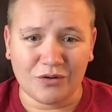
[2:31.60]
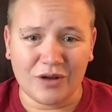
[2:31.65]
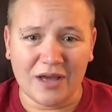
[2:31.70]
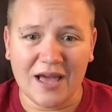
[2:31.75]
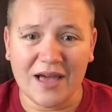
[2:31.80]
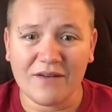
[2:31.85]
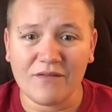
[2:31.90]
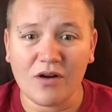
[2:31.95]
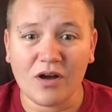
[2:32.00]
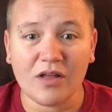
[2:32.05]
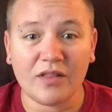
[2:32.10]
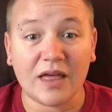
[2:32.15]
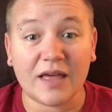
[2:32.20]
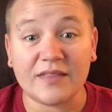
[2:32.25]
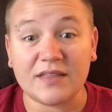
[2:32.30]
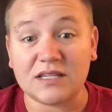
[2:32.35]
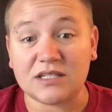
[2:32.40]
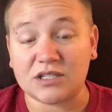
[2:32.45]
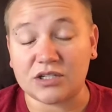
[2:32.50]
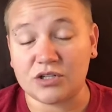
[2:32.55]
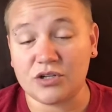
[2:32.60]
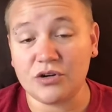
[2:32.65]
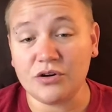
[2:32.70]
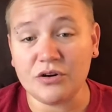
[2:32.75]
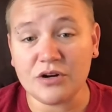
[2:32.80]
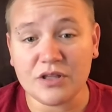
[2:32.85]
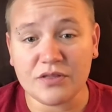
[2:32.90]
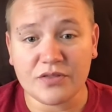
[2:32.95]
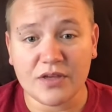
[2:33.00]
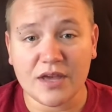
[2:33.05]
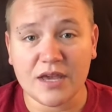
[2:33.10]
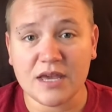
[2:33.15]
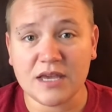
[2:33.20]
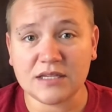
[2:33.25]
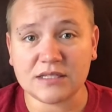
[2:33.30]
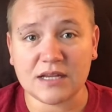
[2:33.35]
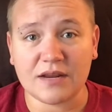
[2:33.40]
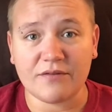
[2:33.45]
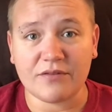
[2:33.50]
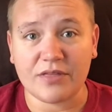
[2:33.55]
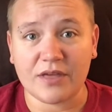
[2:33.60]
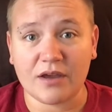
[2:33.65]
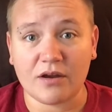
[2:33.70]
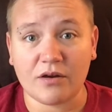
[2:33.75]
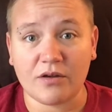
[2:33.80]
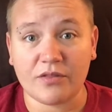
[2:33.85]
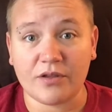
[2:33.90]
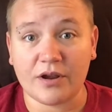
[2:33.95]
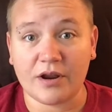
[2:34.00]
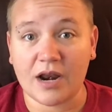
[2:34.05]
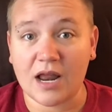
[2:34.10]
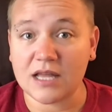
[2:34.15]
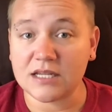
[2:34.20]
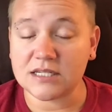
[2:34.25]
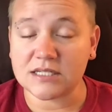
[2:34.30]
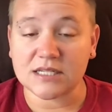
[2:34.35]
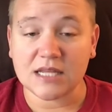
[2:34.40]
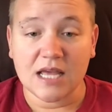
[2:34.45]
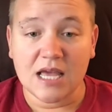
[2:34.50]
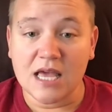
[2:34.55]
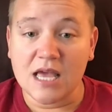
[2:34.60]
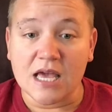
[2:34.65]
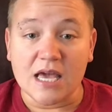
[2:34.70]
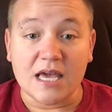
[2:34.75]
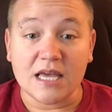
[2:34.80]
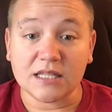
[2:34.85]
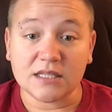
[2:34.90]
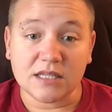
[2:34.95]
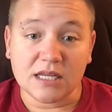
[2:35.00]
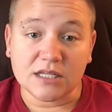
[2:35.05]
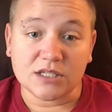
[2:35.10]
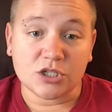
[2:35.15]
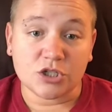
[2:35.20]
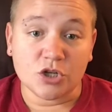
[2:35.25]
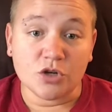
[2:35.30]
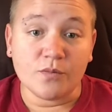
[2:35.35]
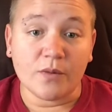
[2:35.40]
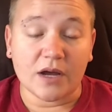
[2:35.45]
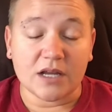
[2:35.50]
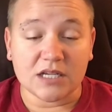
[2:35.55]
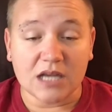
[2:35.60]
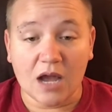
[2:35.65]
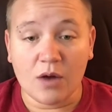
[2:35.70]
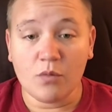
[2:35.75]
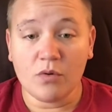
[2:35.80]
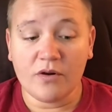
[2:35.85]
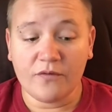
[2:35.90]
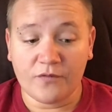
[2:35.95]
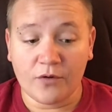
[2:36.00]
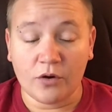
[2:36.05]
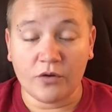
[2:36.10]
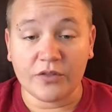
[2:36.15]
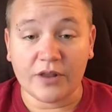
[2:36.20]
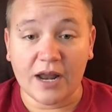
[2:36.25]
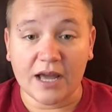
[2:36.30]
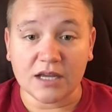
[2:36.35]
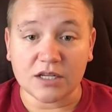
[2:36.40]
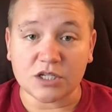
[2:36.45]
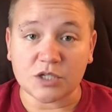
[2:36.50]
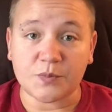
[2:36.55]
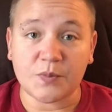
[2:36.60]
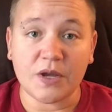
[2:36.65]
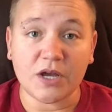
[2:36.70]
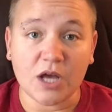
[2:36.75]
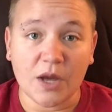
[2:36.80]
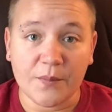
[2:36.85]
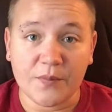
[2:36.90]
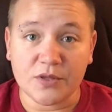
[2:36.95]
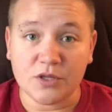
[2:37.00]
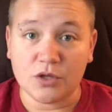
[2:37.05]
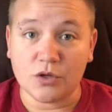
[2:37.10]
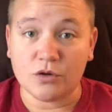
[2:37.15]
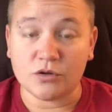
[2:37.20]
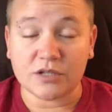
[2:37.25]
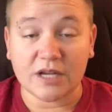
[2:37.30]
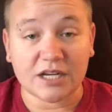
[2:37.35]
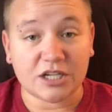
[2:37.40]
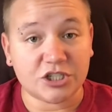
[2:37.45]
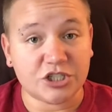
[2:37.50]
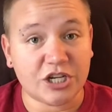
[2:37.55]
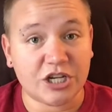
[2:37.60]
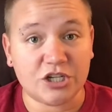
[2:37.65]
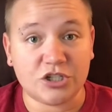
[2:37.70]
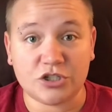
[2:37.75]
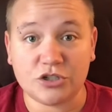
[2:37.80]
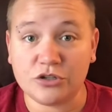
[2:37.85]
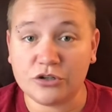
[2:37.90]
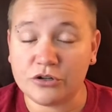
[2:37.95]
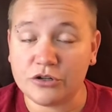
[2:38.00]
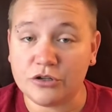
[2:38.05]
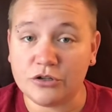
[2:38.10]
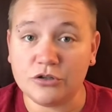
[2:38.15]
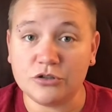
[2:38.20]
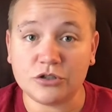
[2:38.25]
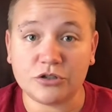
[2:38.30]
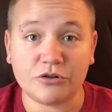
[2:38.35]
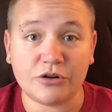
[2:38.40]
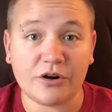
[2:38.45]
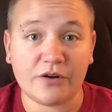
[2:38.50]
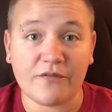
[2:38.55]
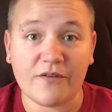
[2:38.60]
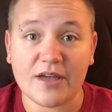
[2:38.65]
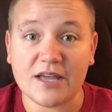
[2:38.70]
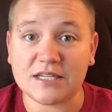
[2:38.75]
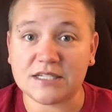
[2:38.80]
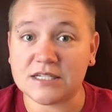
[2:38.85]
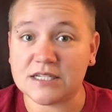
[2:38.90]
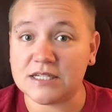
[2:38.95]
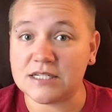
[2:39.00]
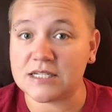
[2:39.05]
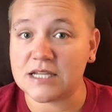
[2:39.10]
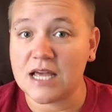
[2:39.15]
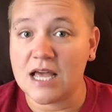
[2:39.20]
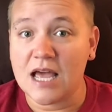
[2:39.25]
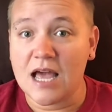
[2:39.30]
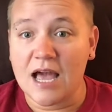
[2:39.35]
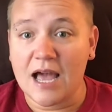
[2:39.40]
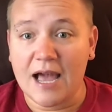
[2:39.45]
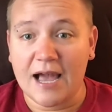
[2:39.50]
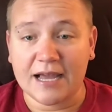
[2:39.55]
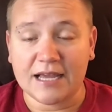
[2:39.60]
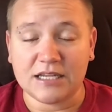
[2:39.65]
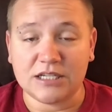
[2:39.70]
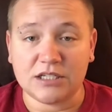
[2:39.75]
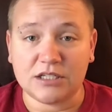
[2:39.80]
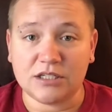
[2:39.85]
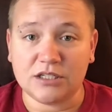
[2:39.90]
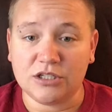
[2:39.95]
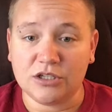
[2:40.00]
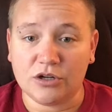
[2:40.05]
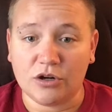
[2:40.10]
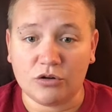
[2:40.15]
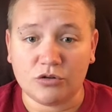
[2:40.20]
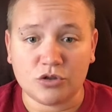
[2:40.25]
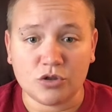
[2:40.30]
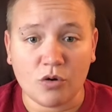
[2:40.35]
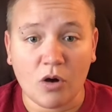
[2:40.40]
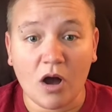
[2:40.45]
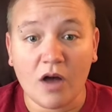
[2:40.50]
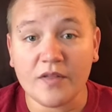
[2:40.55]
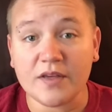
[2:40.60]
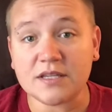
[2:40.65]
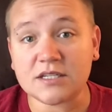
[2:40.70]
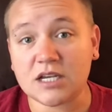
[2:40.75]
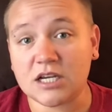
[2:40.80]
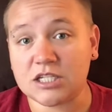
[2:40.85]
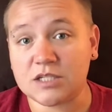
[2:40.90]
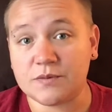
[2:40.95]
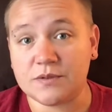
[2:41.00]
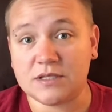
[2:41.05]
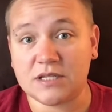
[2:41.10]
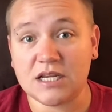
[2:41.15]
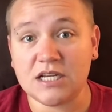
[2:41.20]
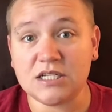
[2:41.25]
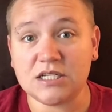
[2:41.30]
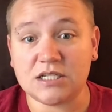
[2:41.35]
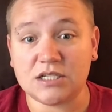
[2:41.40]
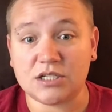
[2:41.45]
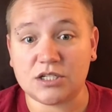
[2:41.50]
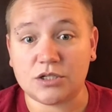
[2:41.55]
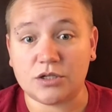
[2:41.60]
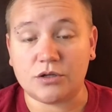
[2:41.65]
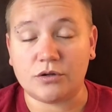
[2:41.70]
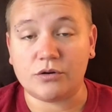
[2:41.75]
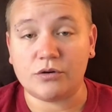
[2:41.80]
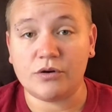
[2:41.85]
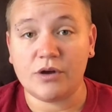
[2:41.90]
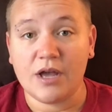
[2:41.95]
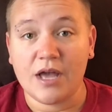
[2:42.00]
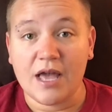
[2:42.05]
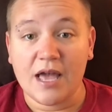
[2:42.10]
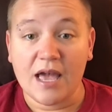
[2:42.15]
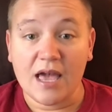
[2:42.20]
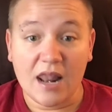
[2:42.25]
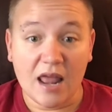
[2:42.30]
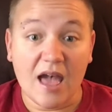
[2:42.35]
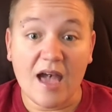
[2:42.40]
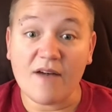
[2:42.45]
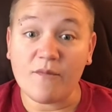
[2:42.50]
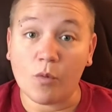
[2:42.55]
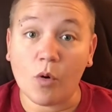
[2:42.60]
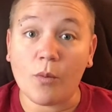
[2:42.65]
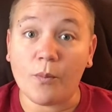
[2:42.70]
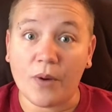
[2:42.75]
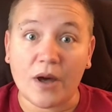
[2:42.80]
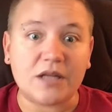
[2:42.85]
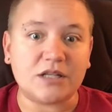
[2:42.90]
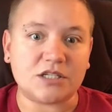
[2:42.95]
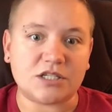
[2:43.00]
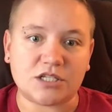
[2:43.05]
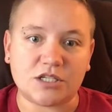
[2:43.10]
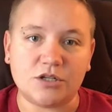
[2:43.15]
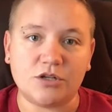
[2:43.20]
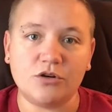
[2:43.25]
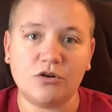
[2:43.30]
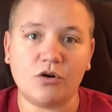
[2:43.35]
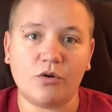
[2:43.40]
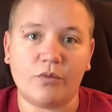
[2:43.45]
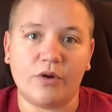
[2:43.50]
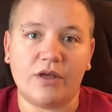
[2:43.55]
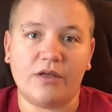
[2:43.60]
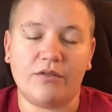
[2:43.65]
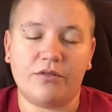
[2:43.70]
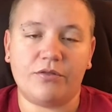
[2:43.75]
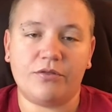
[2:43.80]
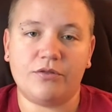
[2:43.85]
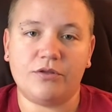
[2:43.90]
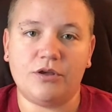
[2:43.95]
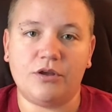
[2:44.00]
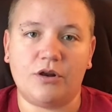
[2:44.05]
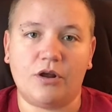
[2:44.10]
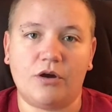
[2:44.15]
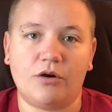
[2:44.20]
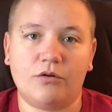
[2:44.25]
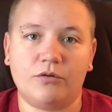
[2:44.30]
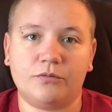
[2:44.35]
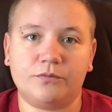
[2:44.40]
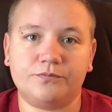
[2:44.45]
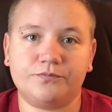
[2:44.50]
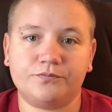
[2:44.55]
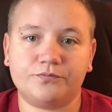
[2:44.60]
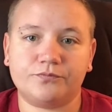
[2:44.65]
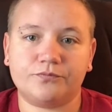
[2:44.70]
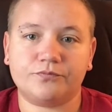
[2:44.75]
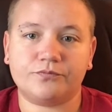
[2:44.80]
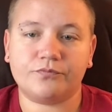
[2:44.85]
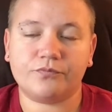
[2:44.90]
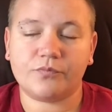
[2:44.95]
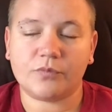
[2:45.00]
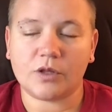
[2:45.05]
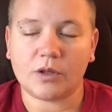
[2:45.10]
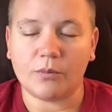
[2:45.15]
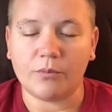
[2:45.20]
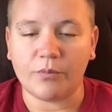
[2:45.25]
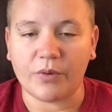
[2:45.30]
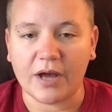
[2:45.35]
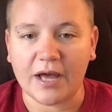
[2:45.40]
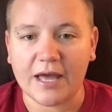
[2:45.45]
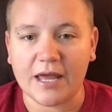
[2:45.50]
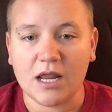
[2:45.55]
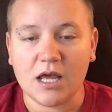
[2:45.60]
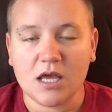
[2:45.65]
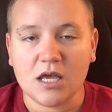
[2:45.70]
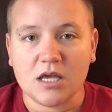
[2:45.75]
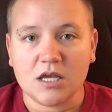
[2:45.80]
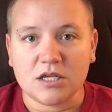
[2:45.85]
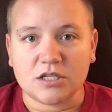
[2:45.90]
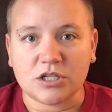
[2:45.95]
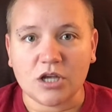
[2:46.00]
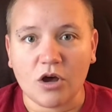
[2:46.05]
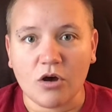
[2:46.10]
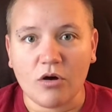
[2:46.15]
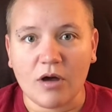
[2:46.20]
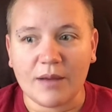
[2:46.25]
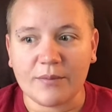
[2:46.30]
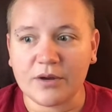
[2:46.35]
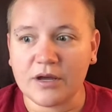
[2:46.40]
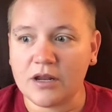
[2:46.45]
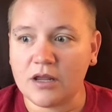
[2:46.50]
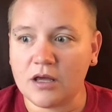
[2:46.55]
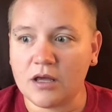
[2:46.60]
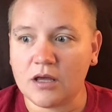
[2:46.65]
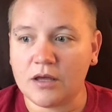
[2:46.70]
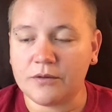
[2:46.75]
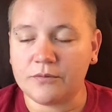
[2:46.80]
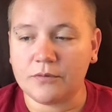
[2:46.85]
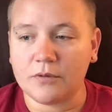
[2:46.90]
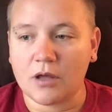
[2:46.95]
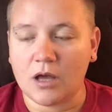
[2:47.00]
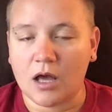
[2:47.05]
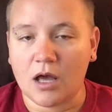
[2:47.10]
have all like these security things and everything on there, and it's too much. I want a phone that I can just pick up and use. I can change user interfaces. I can, do all these customizations to, and I have more buttons to do it with, But, so I'm gonna